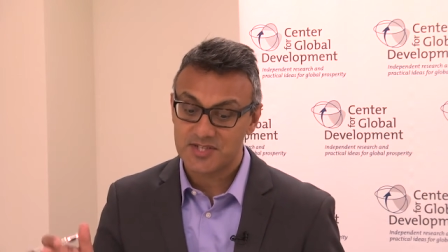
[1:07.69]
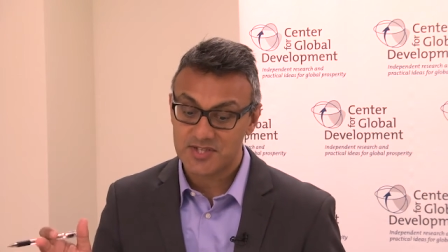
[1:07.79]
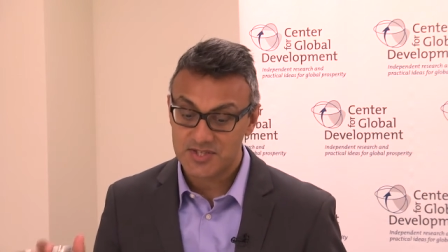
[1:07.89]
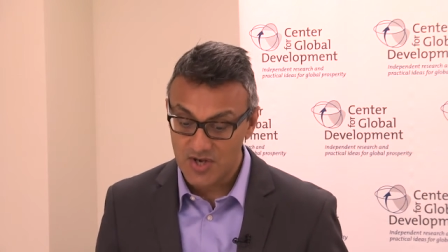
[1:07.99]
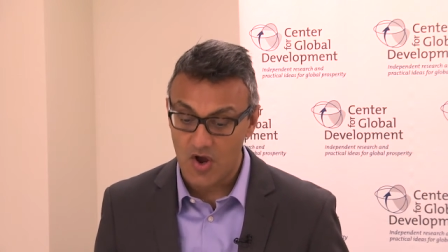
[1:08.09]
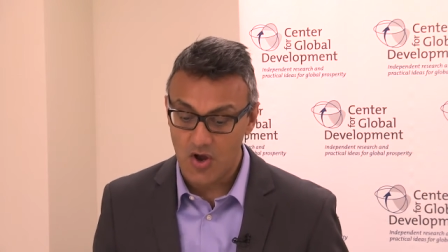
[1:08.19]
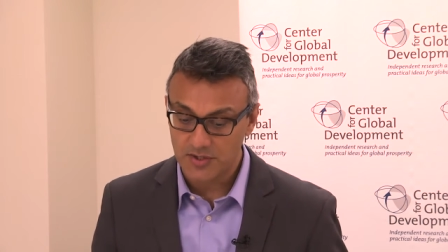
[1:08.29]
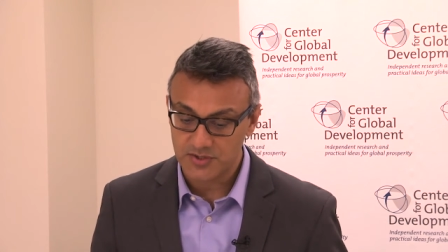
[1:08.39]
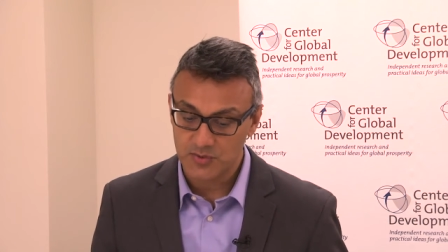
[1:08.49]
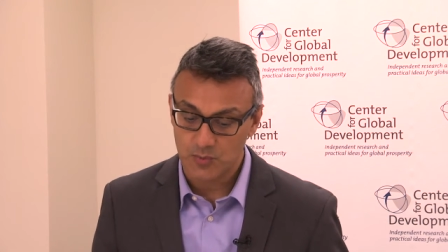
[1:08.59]

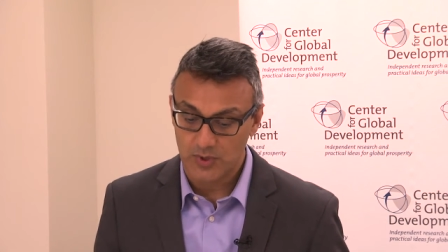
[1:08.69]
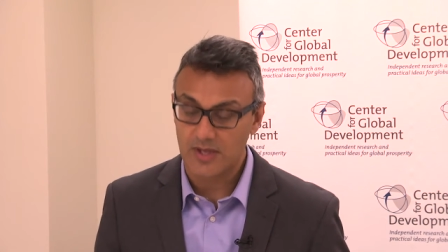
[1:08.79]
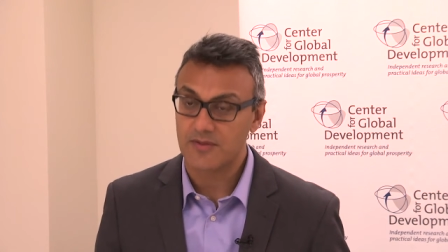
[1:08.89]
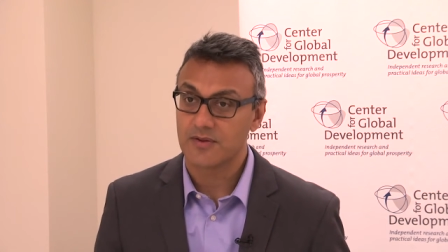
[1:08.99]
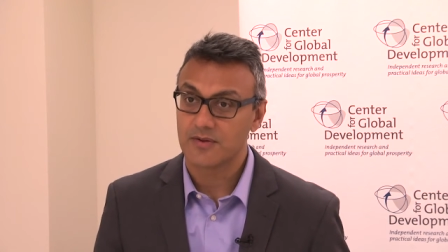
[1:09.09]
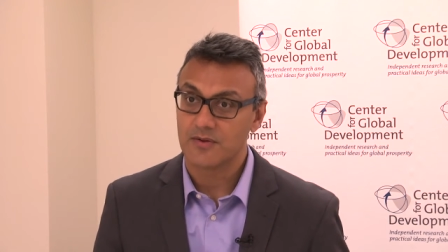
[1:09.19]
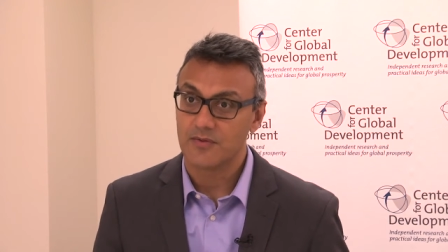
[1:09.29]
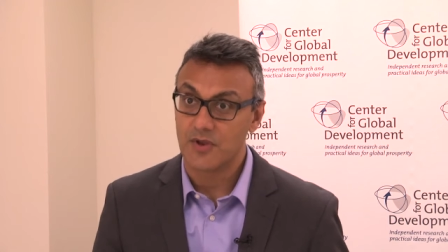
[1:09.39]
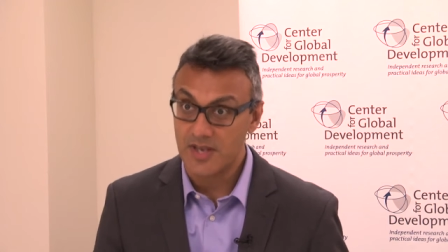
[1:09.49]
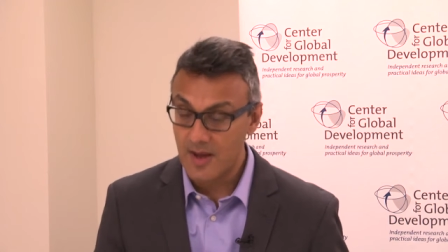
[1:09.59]
start with
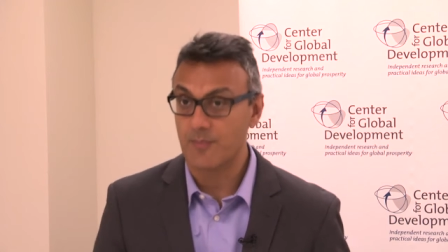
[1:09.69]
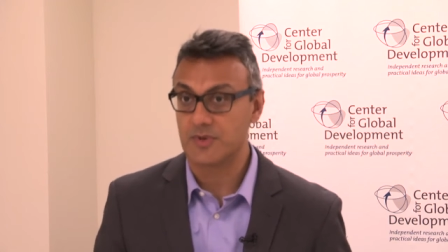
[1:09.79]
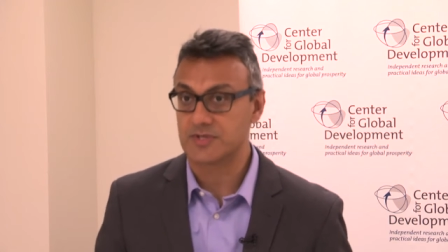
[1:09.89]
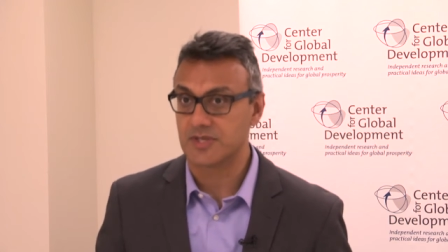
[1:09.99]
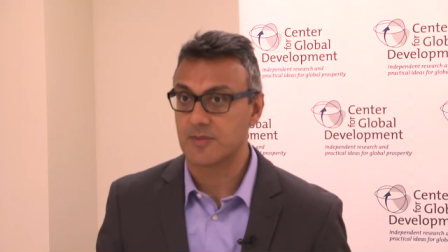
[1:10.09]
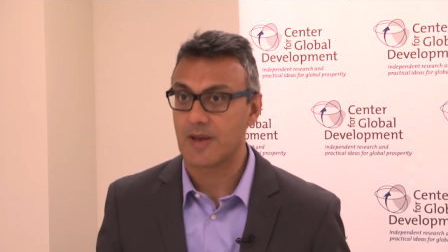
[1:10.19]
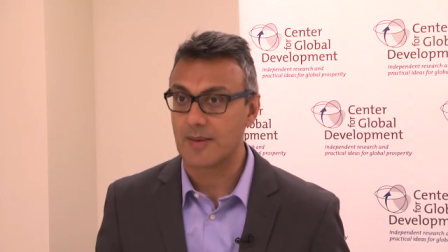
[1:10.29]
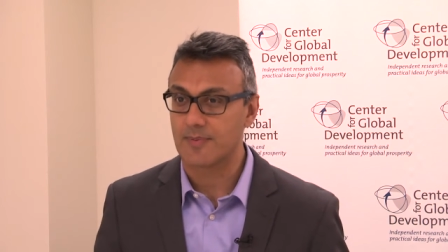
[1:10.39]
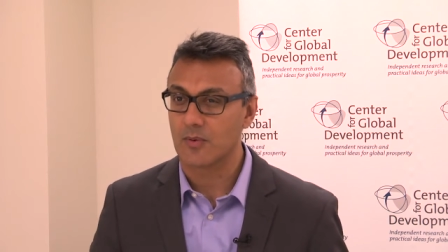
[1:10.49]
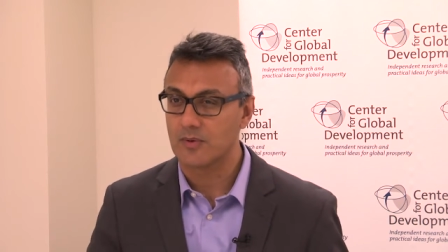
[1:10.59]
the numbers in the
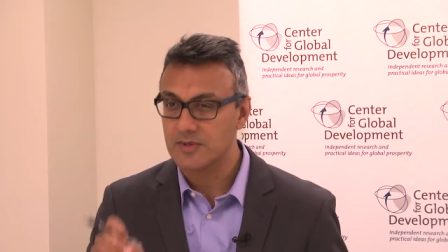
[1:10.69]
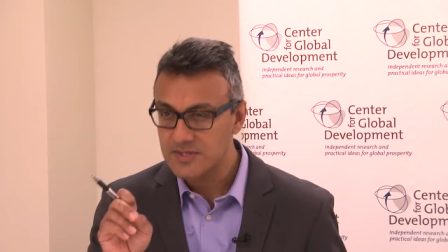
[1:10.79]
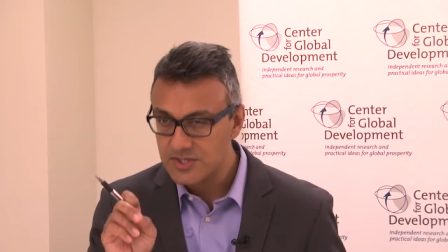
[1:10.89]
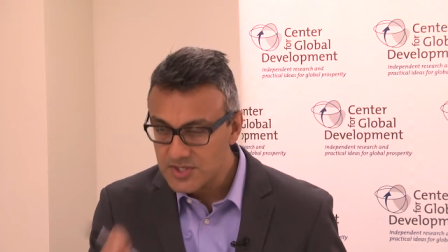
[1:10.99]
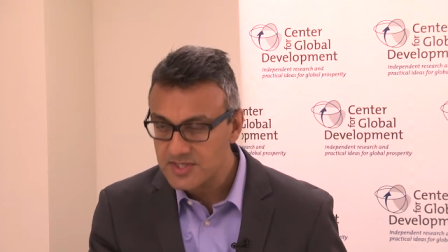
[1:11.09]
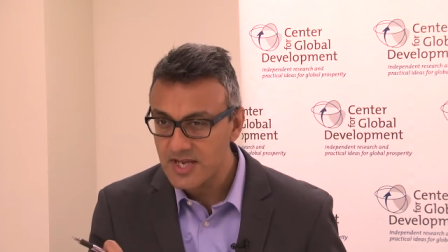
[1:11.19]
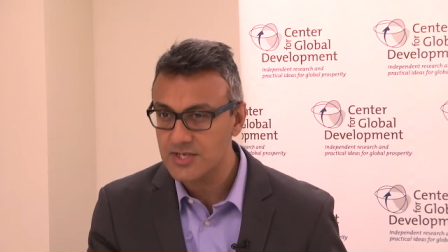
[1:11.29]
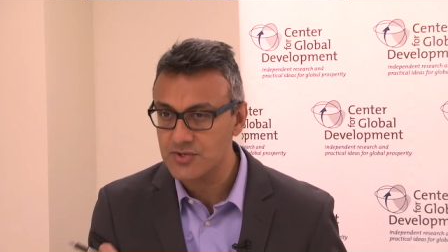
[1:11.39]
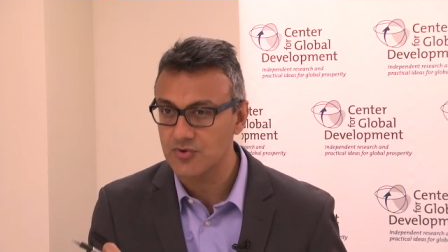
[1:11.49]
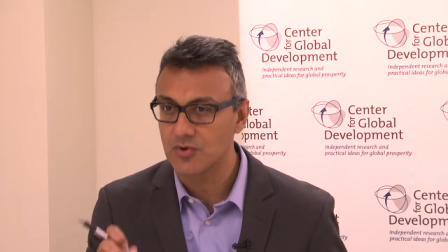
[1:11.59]
paper. Just take
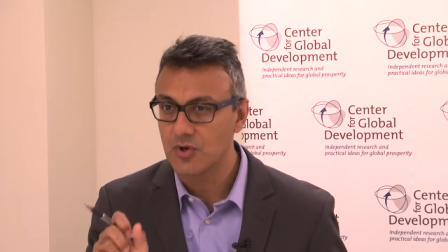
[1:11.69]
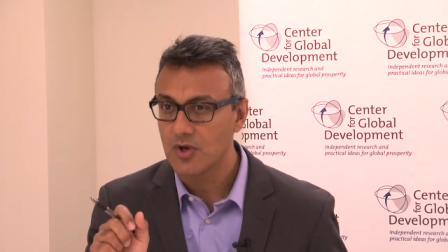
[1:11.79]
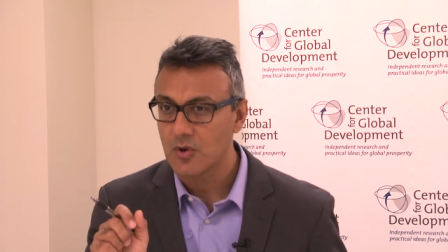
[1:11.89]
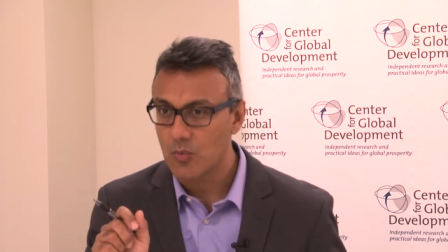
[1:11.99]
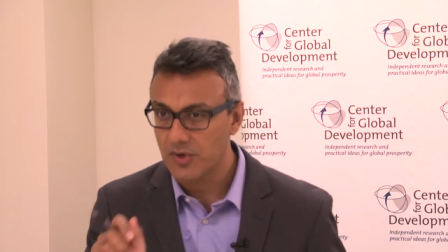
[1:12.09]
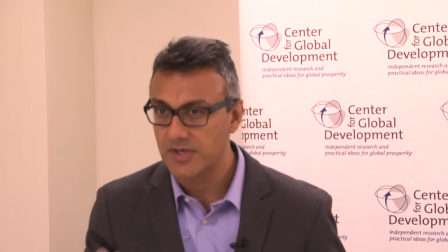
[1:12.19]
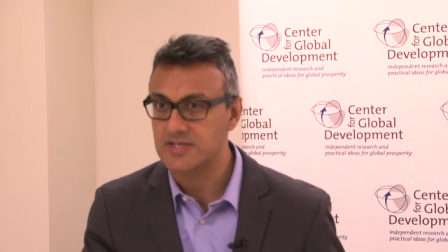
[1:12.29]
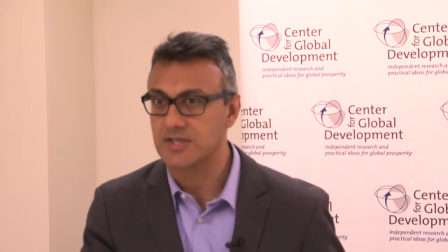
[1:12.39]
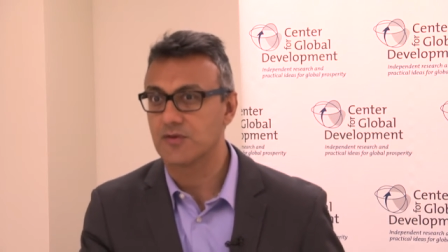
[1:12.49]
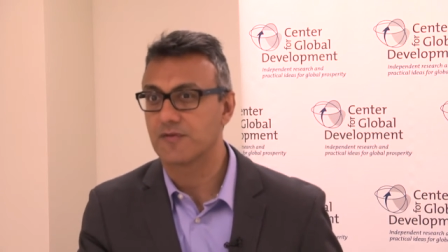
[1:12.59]
us through what it is
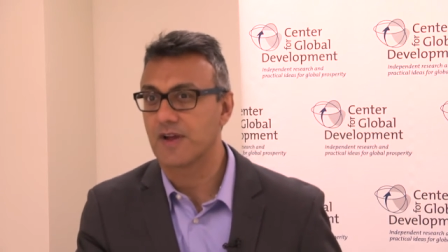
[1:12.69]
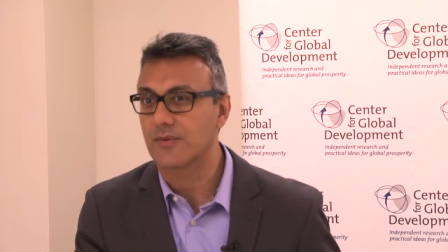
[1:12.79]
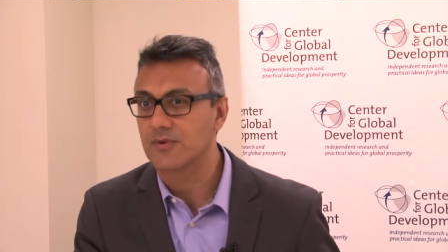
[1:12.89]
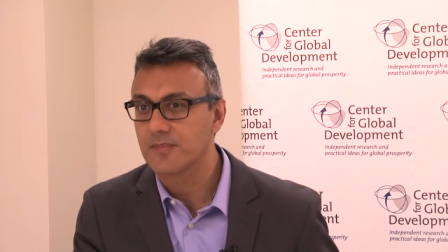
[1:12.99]
that you found.